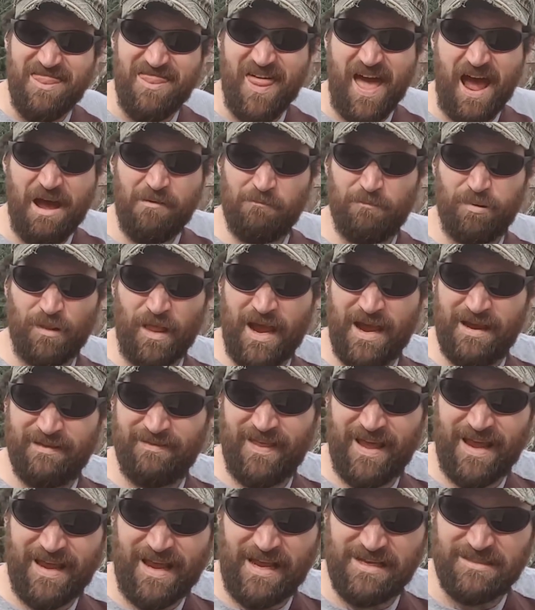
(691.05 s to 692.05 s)
That blind,
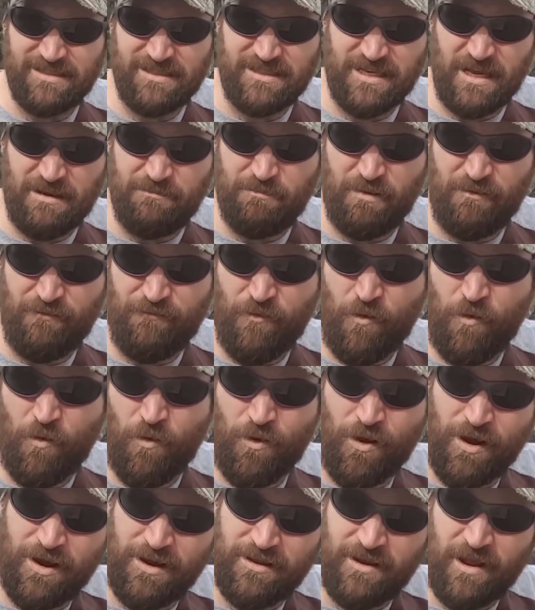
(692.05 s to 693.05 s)
like I said
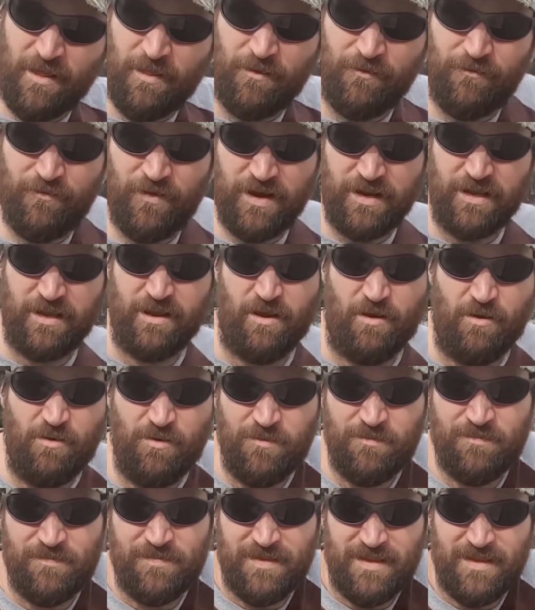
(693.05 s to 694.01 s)
before in another video,